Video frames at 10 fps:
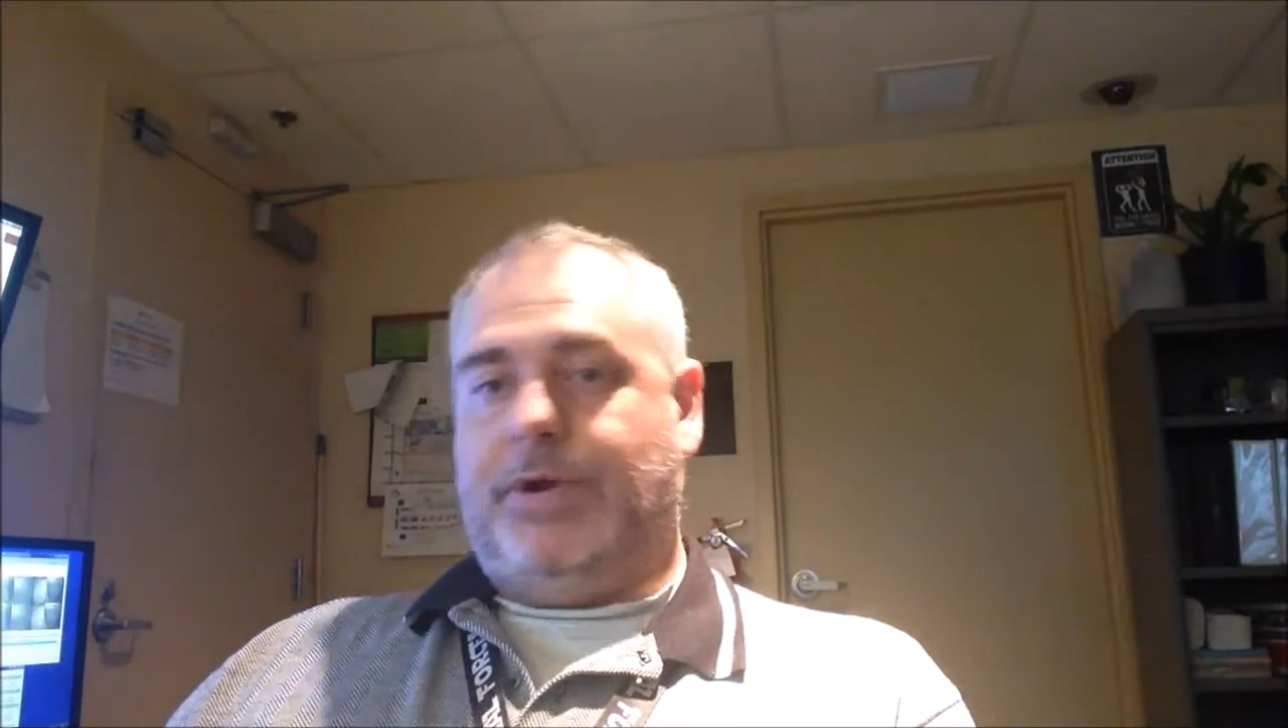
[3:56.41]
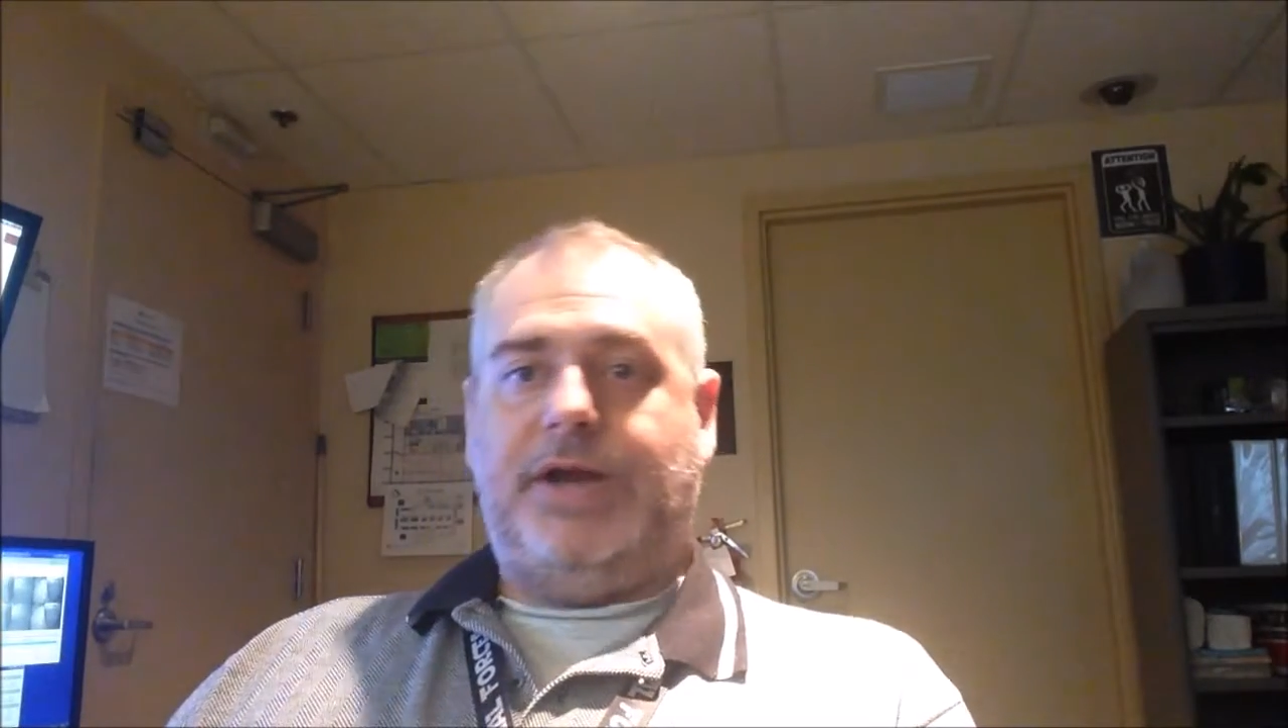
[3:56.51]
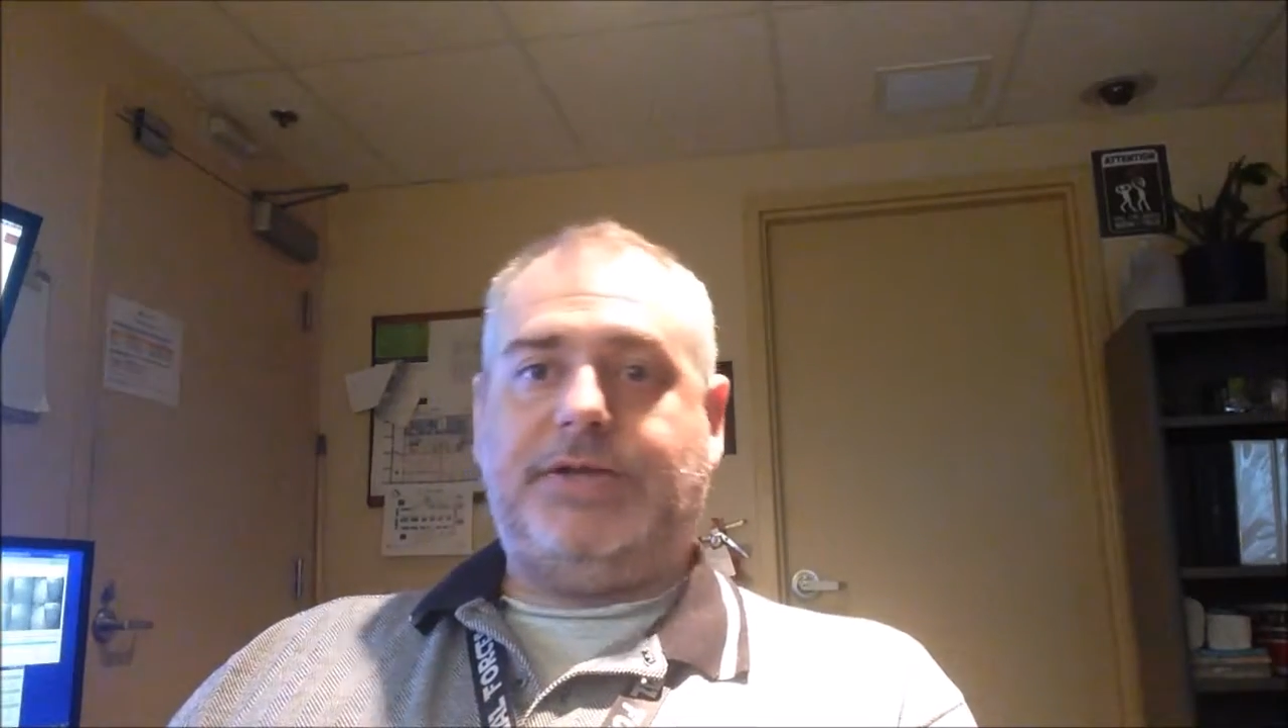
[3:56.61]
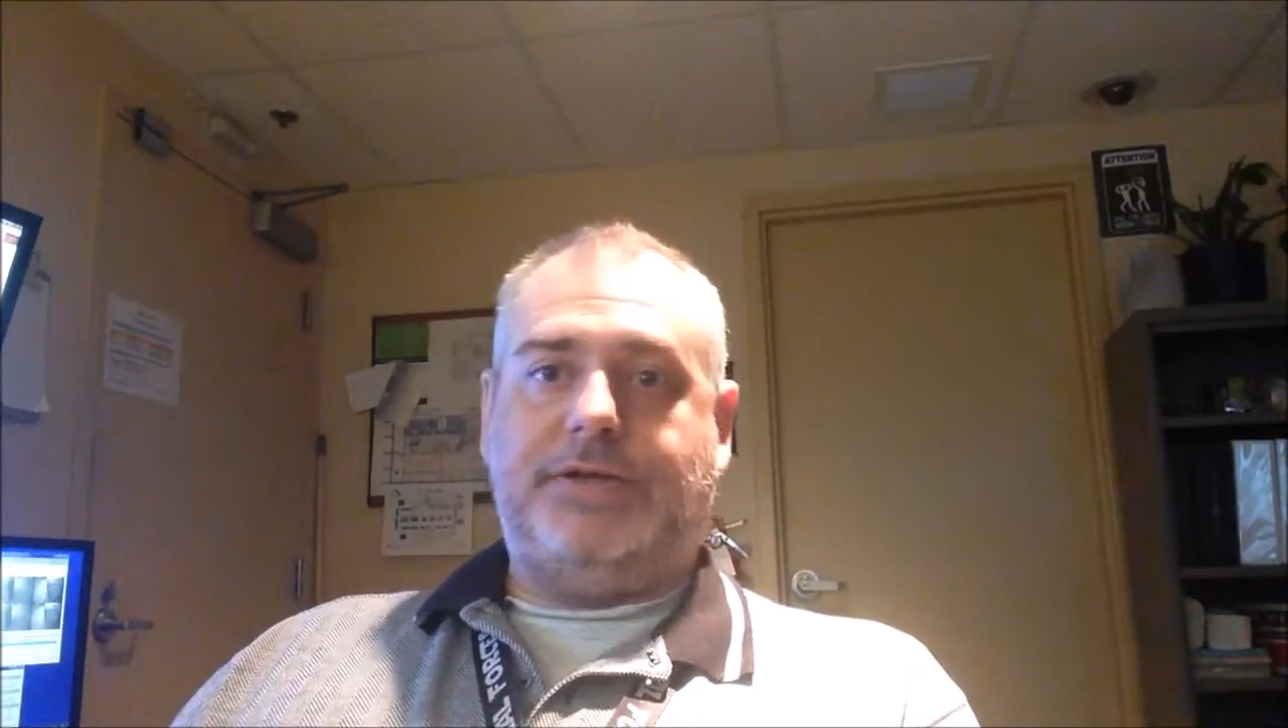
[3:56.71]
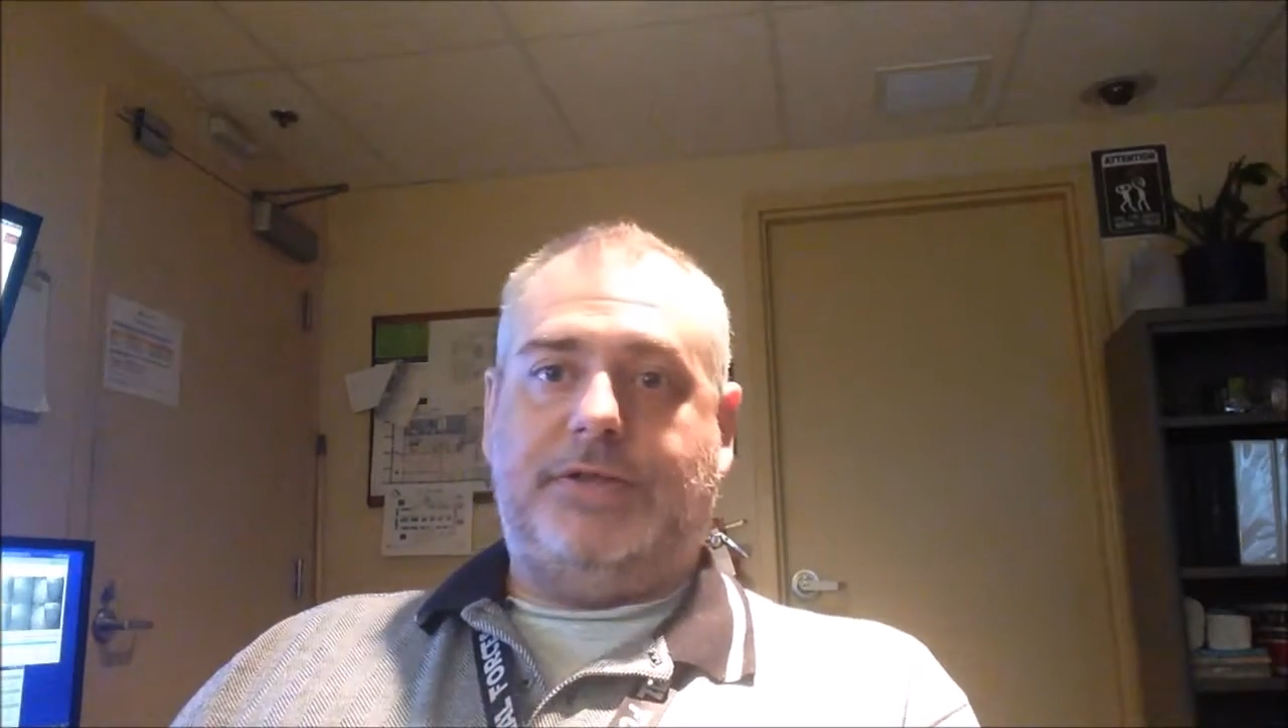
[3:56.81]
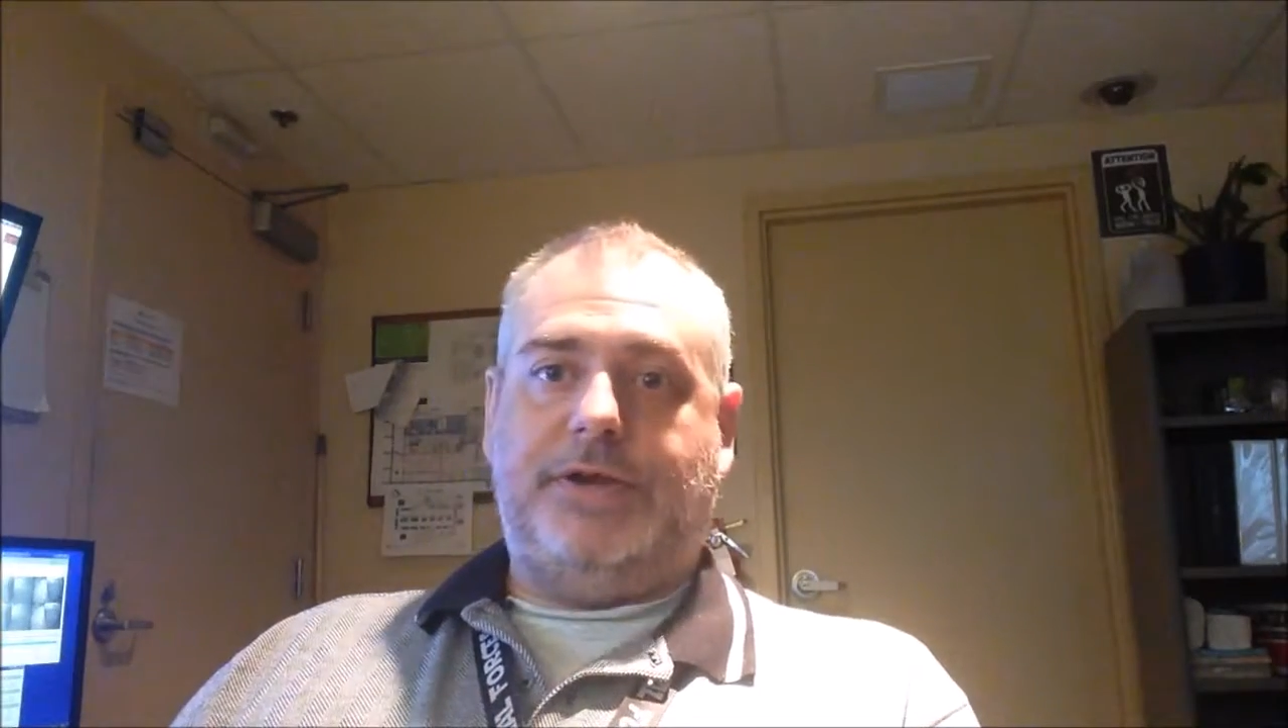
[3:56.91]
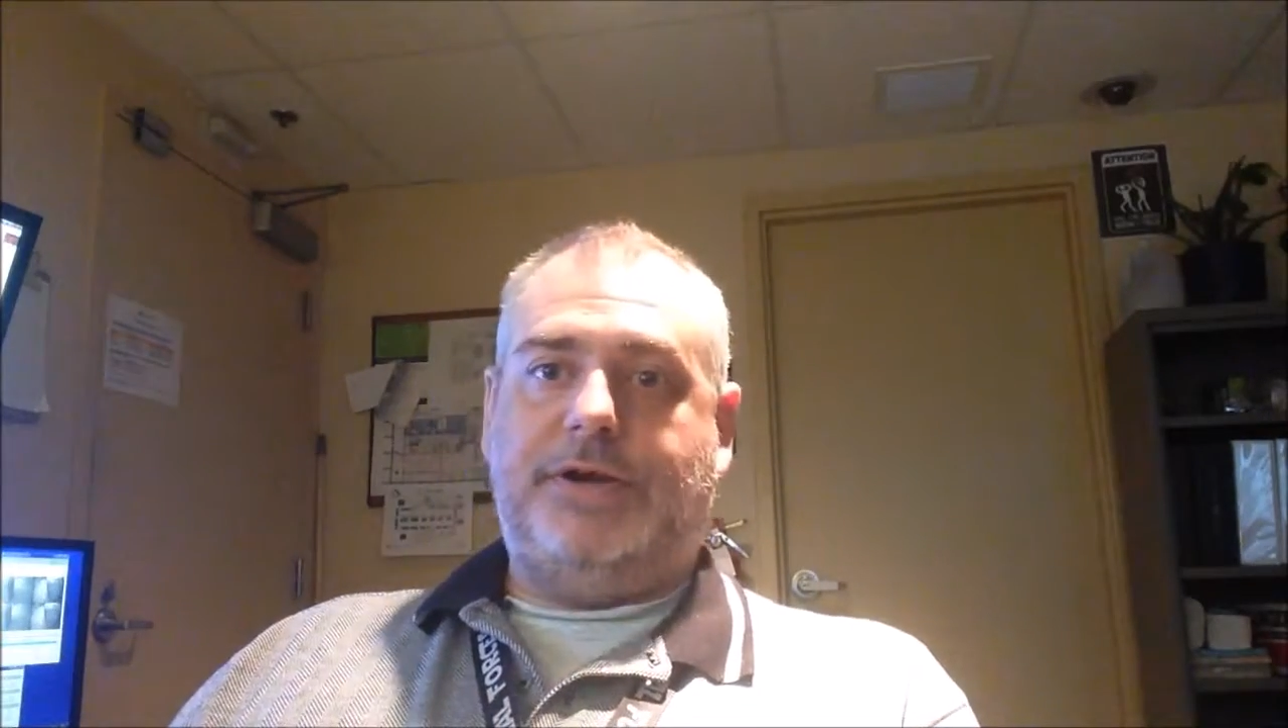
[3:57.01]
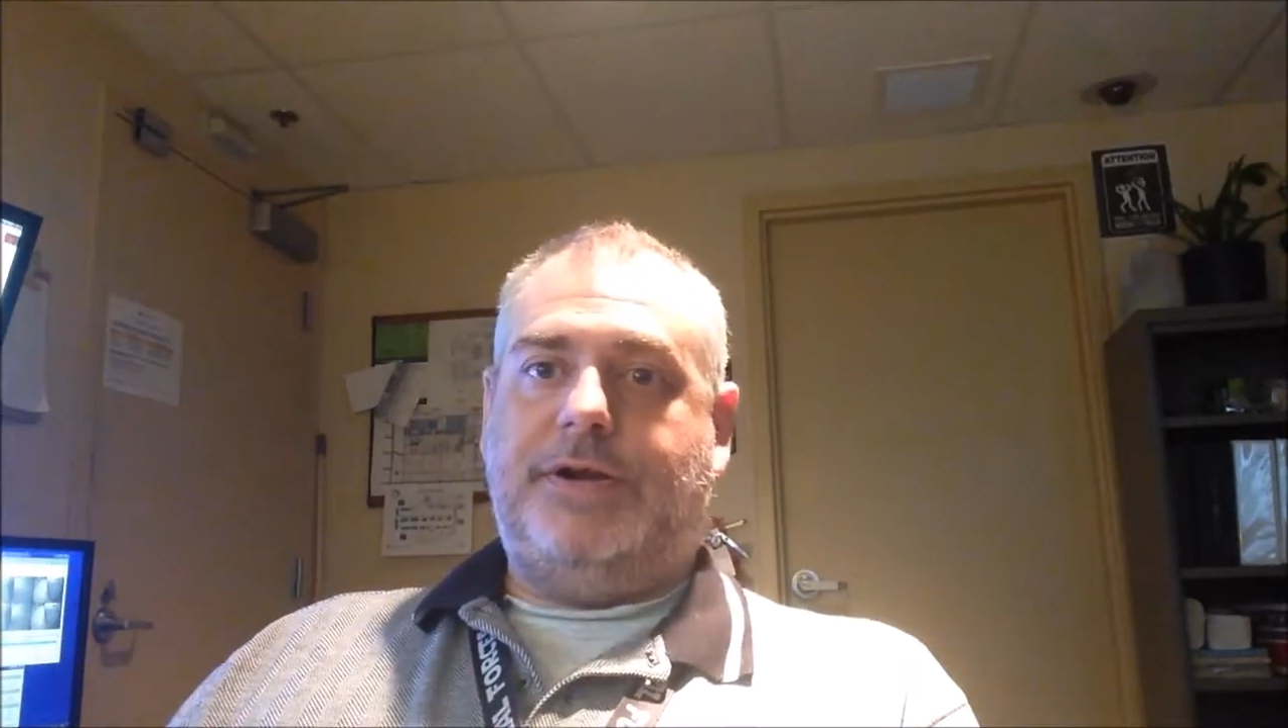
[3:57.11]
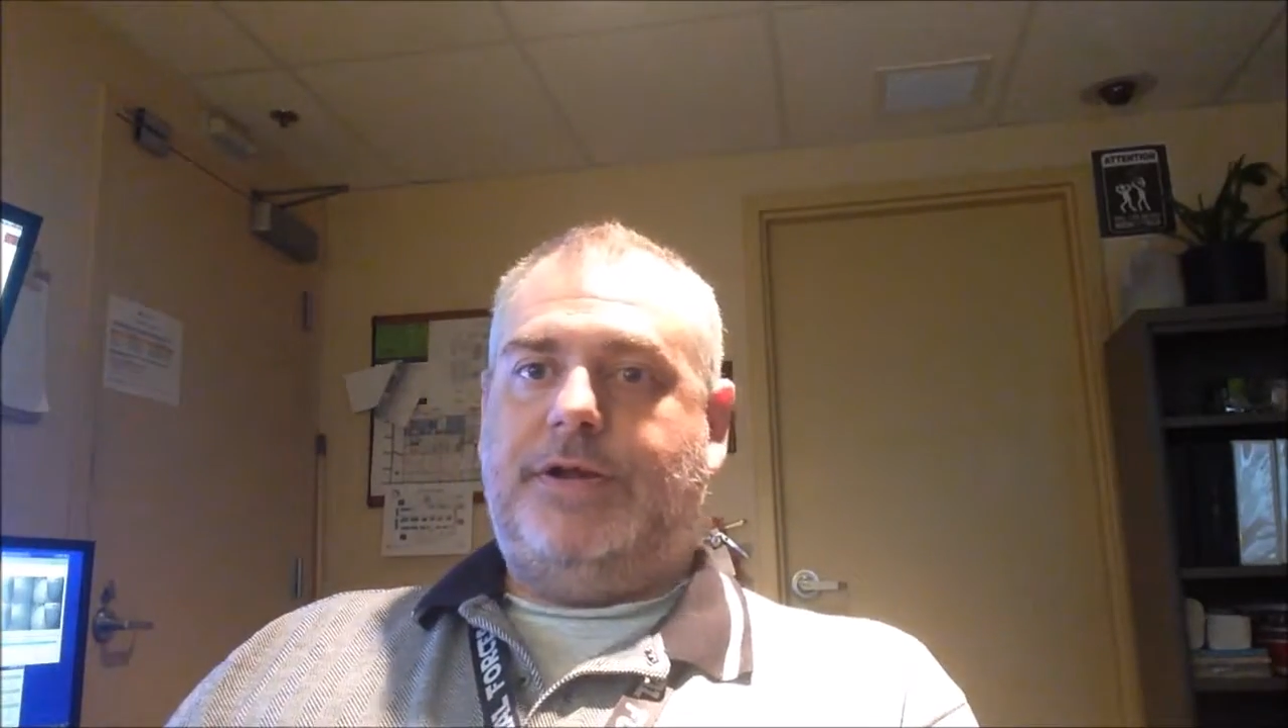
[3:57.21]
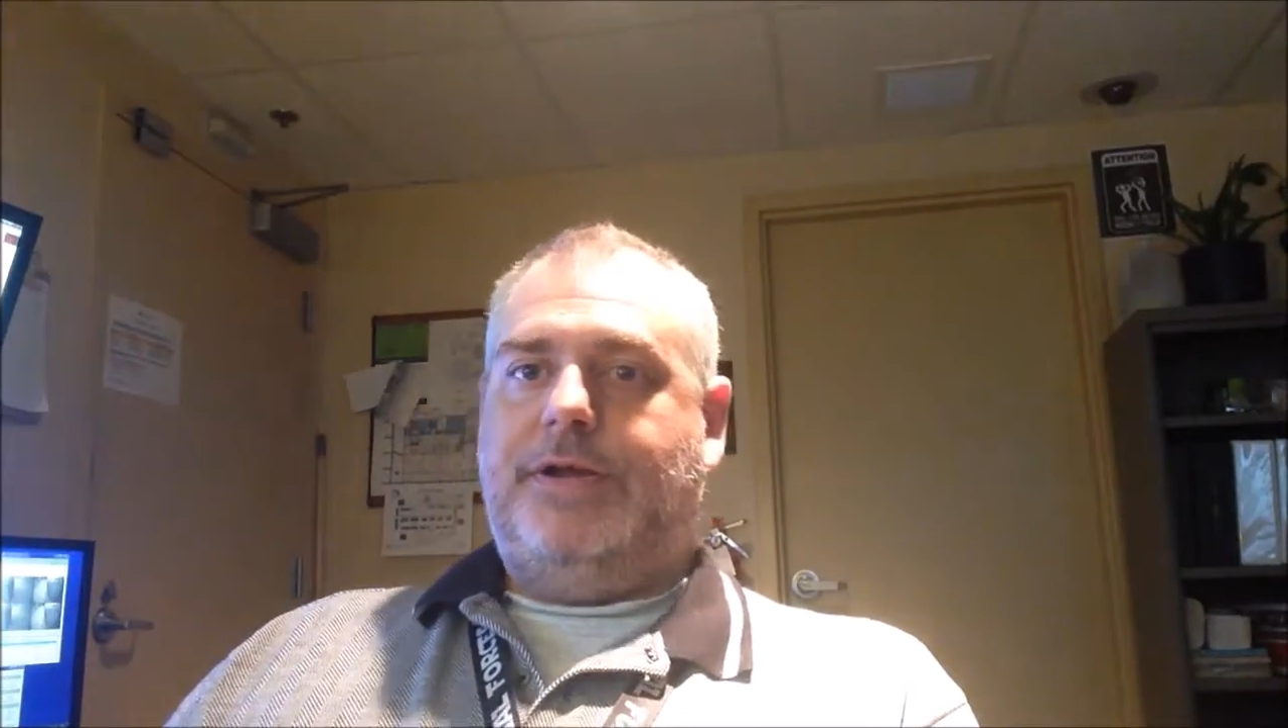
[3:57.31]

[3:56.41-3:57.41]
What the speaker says: actually there